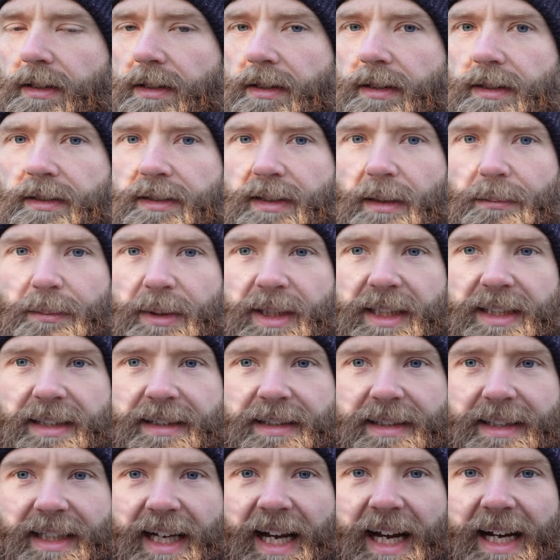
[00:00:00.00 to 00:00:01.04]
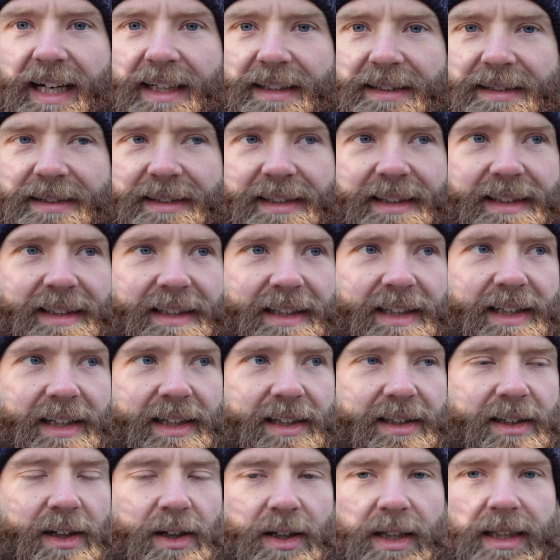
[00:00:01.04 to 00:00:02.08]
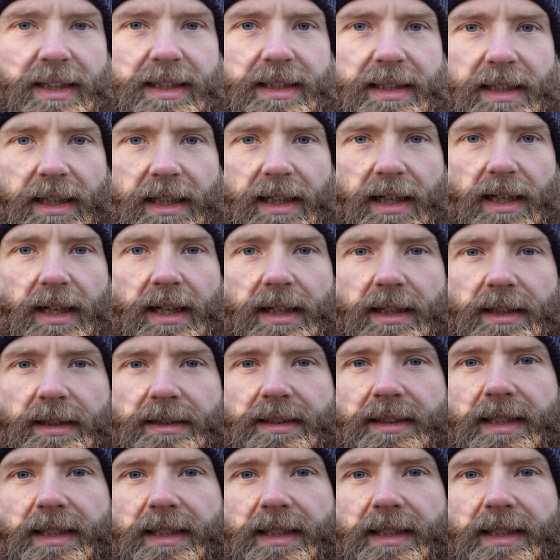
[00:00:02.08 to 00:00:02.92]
Somebody's cats. A guy uh,